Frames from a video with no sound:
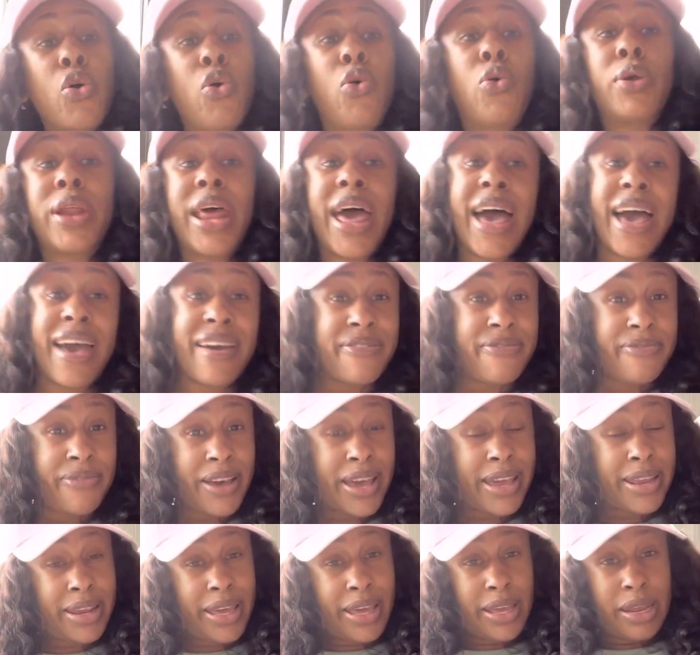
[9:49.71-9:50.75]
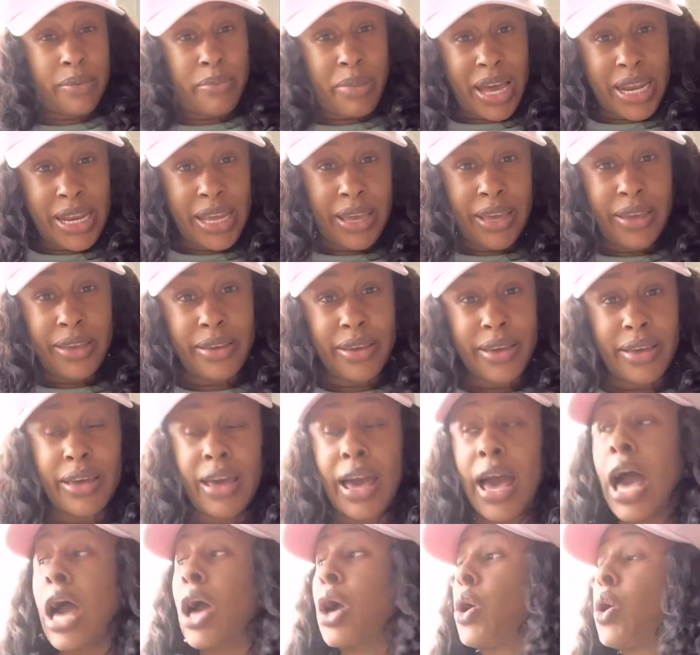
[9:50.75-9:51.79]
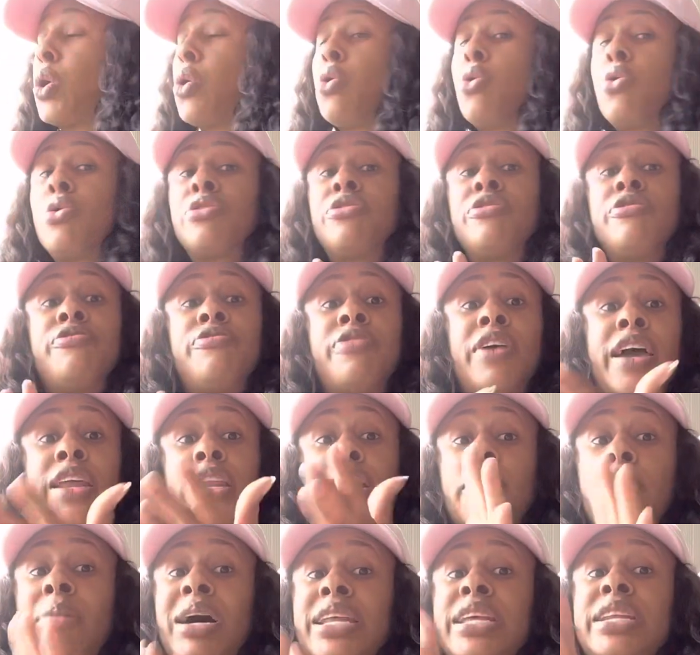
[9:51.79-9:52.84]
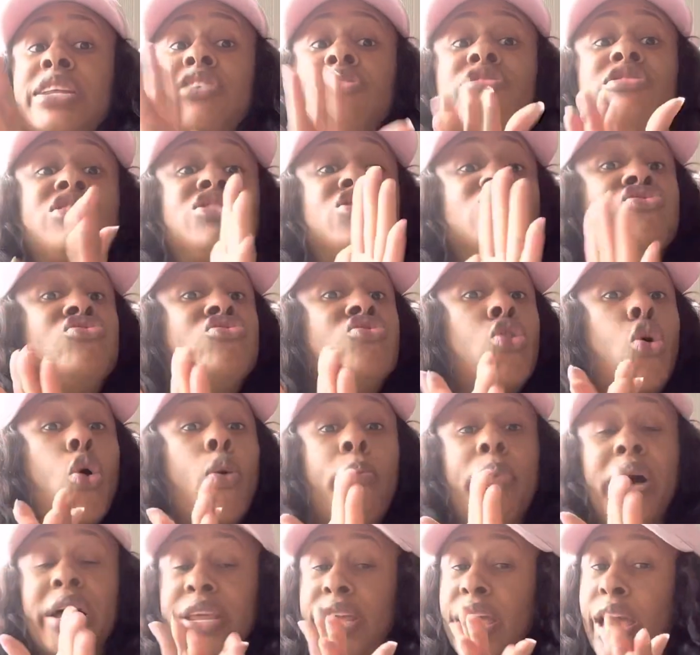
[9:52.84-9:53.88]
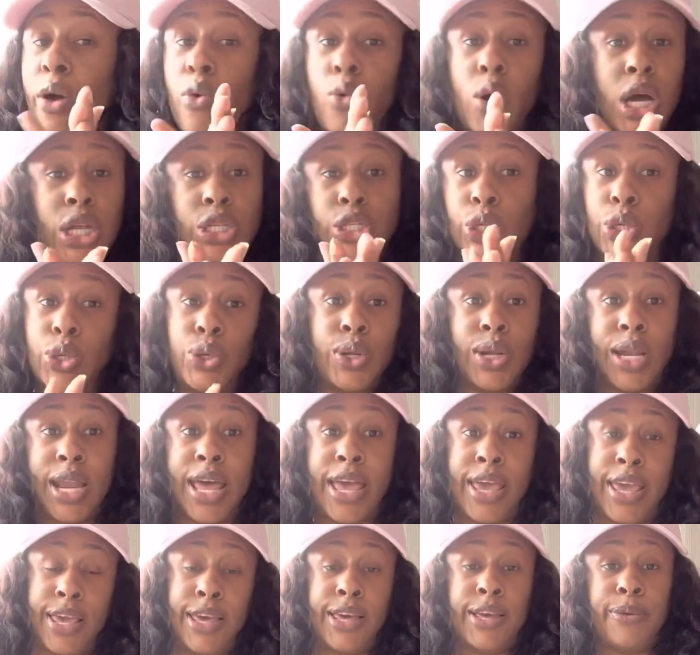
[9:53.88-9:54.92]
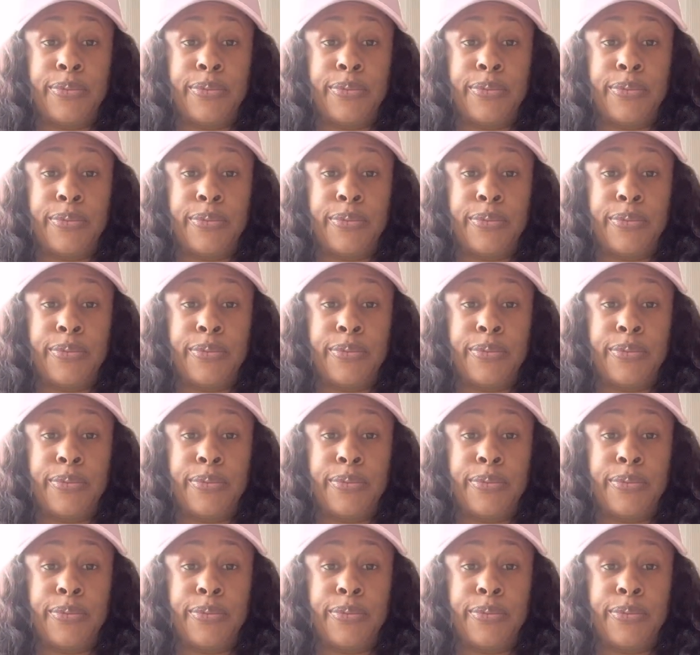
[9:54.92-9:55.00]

Could I find anybody? I couldn't find nobody. There's nobody I want to look like.